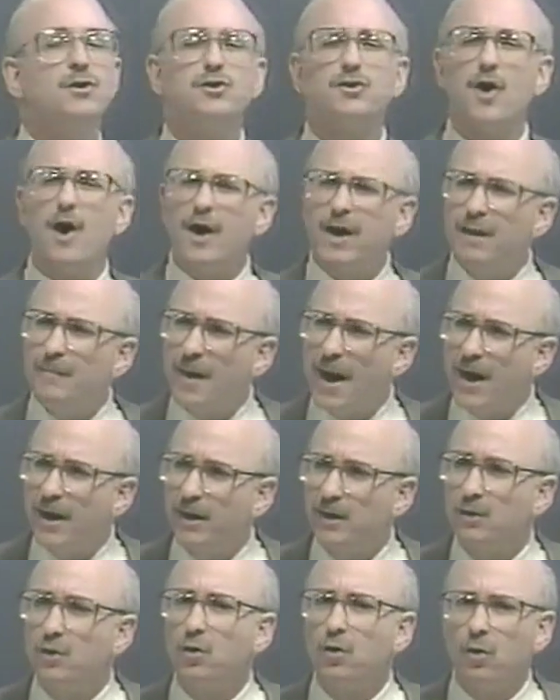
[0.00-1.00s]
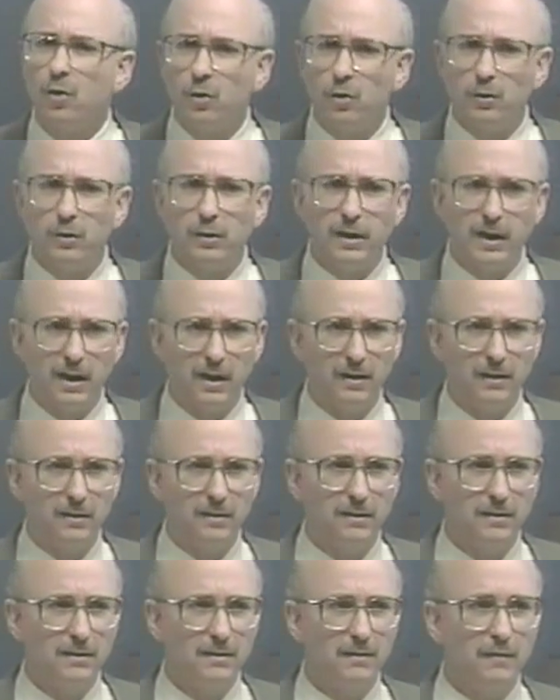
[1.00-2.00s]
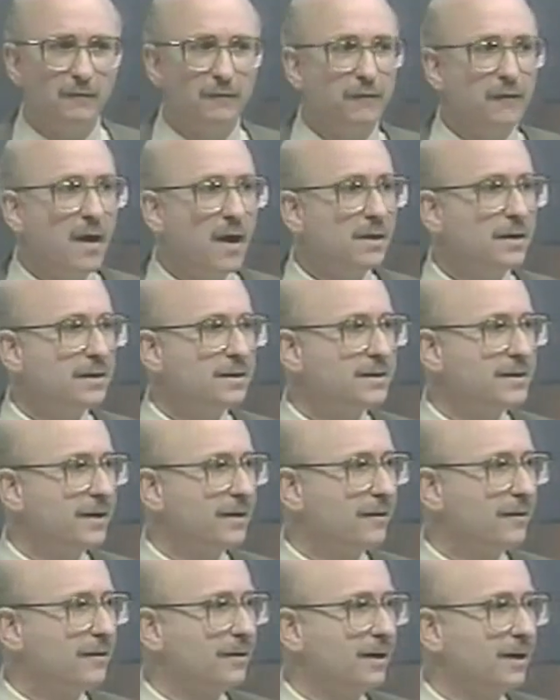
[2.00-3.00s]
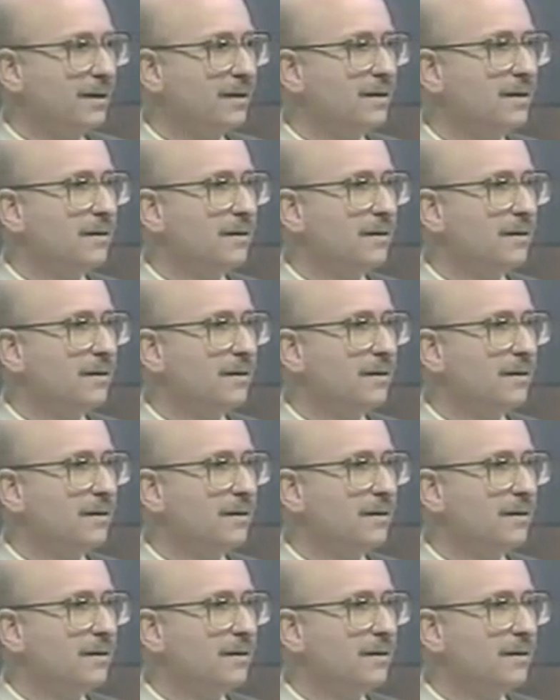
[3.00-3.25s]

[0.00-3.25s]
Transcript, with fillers: talk about it early, voluntarily.